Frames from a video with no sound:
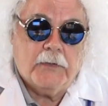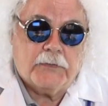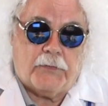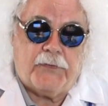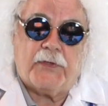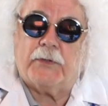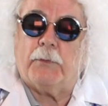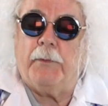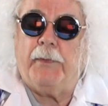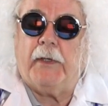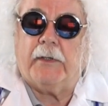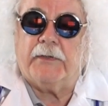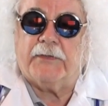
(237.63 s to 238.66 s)
so this would
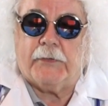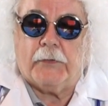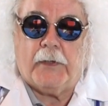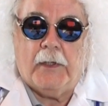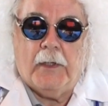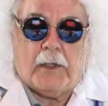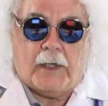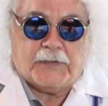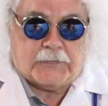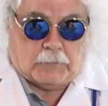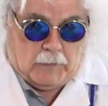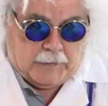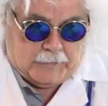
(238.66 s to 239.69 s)
be considered a
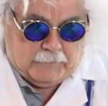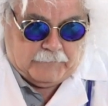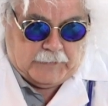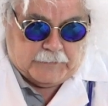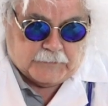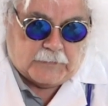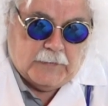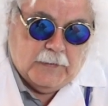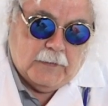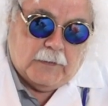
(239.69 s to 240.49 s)
squatty vase.